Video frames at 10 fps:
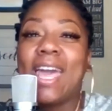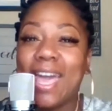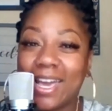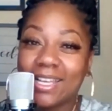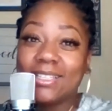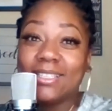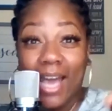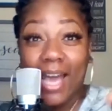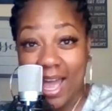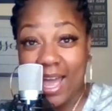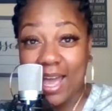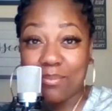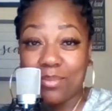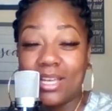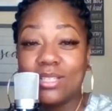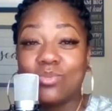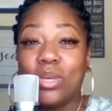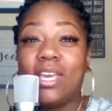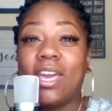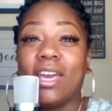at a time, because
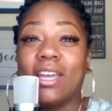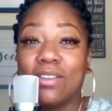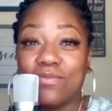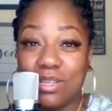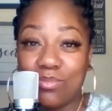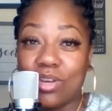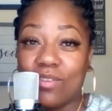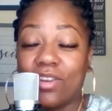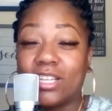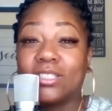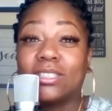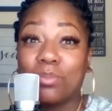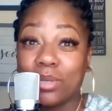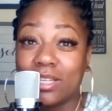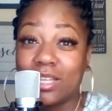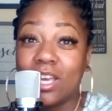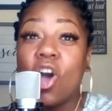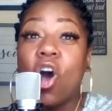we can definitely build financial stability